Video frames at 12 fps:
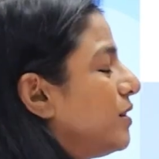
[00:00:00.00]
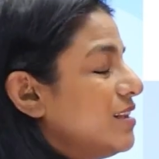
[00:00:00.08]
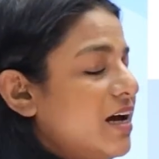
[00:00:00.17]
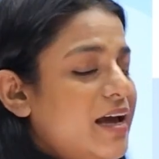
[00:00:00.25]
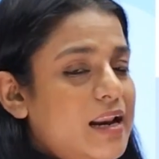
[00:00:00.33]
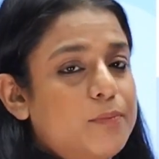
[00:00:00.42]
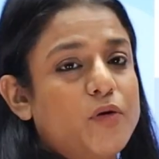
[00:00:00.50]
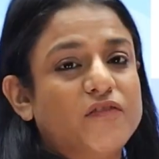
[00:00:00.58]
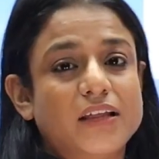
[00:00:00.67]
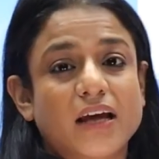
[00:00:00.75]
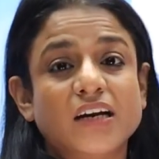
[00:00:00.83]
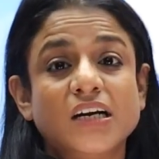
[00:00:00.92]
with the help
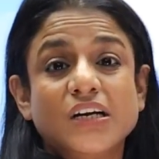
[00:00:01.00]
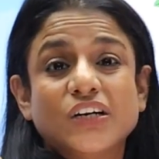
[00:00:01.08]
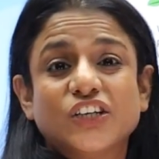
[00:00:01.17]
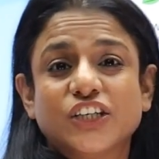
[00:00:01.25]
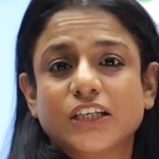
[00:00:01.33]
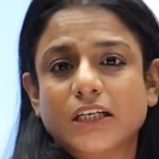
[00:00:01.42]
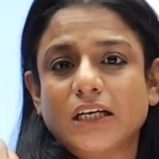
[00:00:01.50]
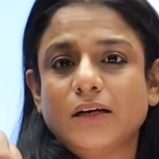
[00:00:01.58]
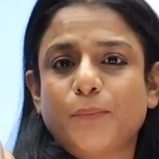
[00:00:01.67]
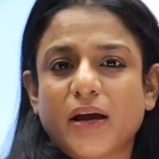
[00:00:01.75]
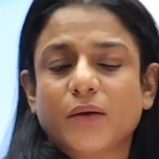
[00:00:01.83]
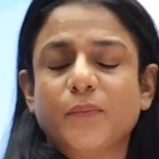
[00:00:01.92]
of their
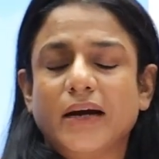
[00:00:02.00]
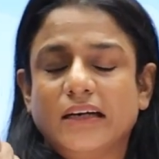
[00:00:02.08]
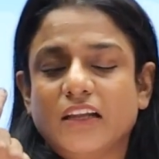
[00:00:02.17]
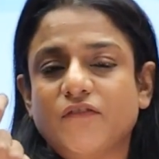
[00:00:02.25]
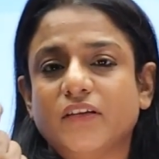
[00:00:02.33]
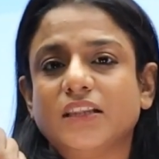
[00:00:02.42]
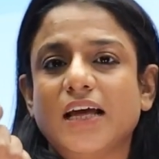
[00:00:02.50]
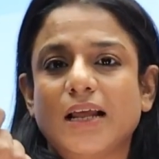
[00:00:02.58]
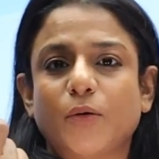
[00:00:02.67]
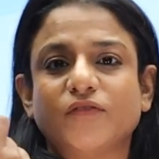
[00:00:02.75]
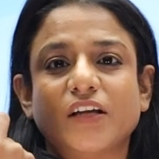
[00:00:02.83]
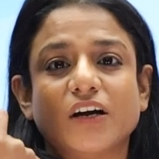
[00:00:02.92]
green pigment, with the
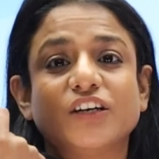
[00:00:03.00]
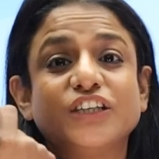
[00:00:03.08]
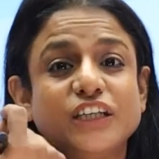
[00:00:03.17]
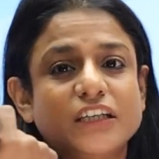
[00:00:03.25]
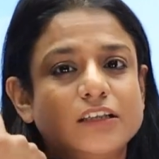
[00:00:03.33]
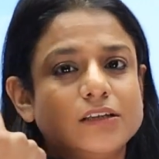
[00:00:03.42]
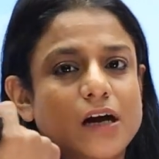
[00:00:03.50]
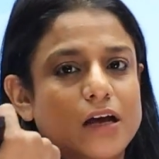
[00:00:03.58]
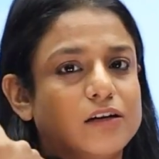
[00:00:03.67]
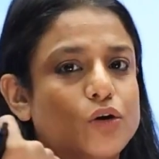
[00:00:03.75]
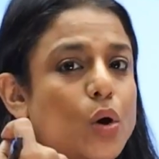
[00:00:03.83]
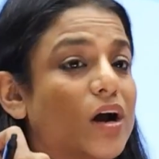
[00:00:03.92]
help of their green
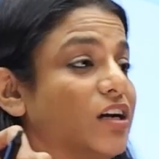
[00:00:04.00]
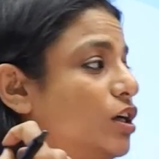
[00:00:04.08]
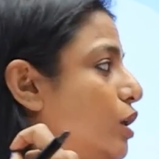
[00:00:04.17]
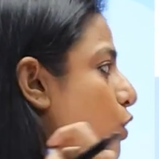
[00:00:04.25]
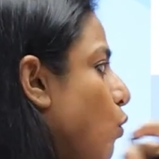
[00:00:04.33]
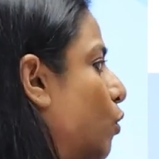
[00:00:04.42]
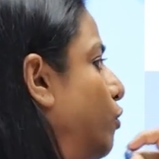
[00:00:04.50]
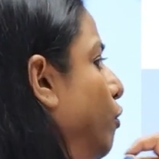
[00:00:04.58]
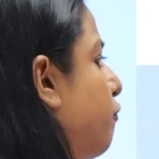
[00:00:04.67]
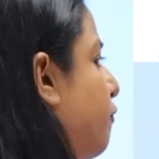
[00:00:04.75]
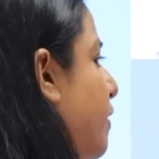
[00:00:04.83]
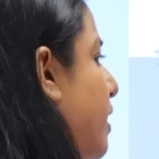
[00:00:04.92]
color called
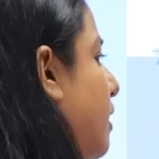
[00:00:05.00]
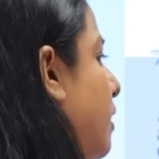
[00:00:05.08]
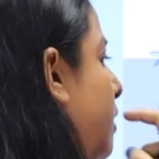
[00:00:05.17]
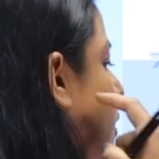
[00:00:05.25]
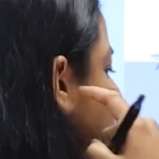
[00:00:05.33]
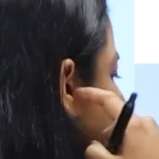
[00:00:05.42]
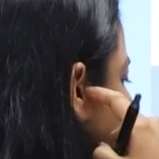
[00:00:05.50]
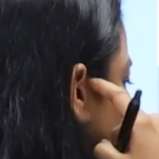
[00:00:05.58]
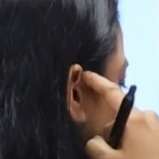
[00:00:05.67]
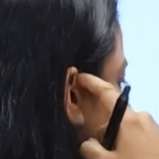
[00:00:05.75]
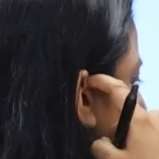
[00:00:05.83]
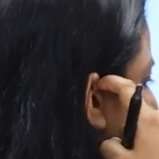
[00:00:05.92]
chlorophyll.
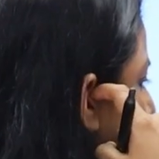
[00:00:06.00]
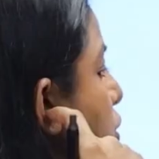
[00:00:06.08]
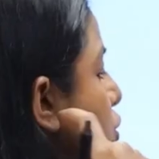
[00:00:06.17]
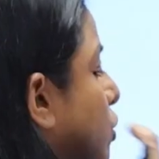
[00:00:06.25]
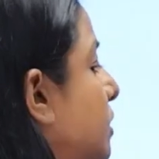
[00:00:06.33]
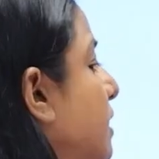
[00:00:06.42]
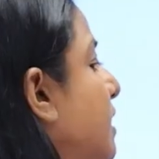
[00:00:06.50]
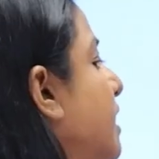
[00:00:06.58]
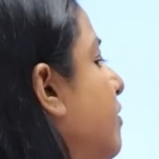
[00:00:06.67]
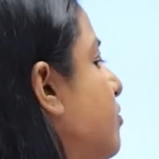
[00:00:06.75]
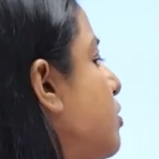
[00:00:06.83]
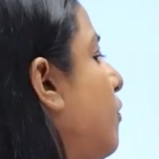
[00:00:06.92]
Okay, so the
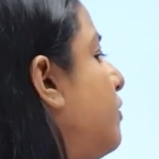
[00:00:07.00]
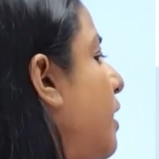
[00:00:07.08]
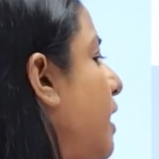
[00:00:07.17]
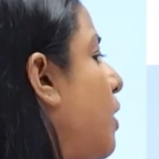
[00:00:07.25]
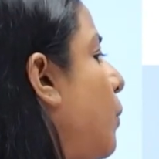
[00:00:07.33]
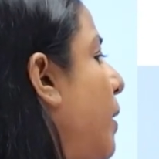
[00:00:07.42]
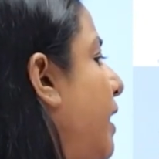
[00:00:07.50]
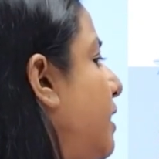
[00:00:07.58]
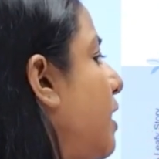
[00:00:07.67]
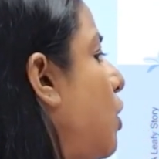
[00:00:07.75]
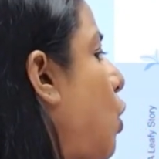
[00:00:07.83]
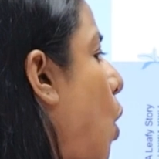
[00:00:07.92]
leaves of the
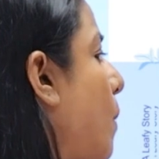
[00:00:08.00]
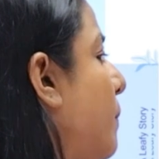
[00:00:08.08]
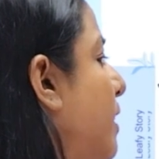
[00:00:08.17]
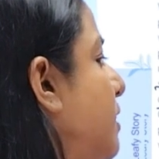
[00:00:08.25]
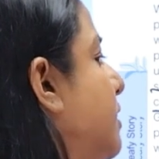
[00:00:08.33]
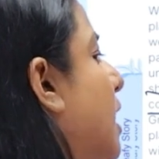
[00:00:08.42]
aquatic common